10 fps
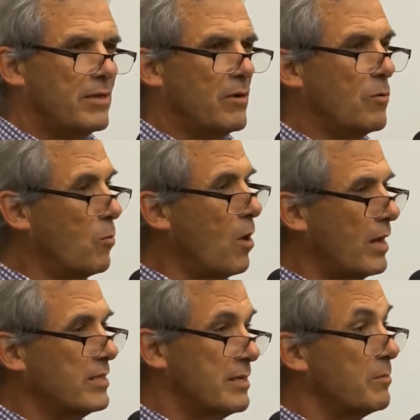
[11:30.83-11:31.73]

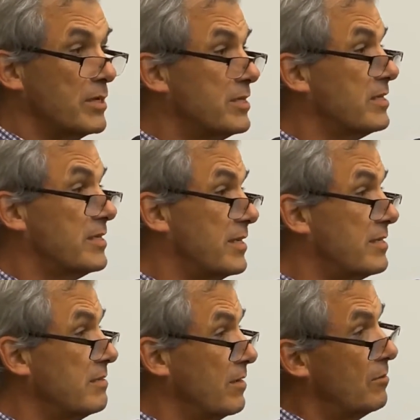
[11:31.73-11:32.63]
And someone had just
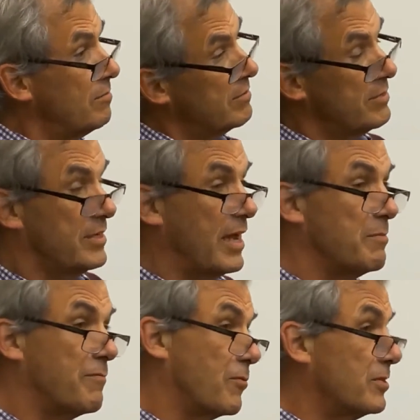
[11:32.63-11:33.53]
said, the
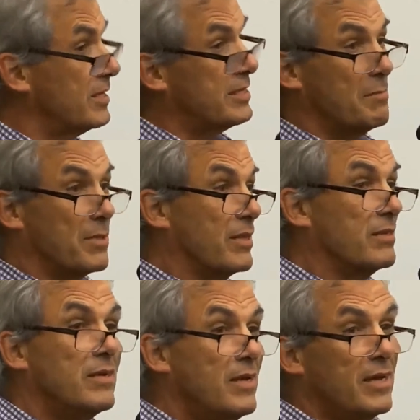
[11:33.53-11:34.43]
day before, had said something
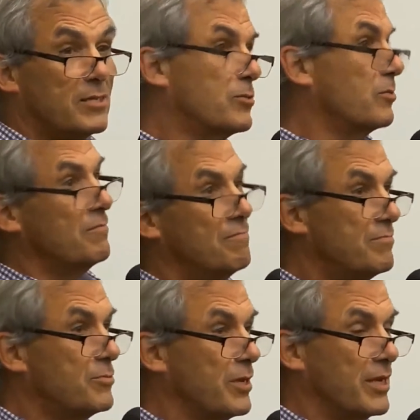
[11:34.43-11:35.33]
that had sort
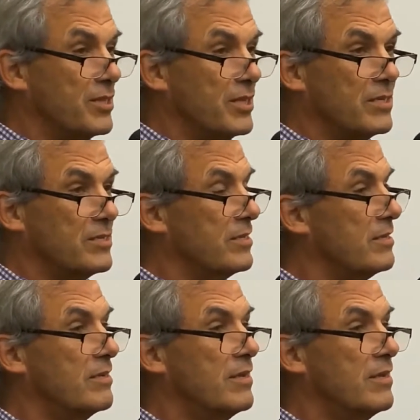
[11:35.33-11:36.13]
of triggered this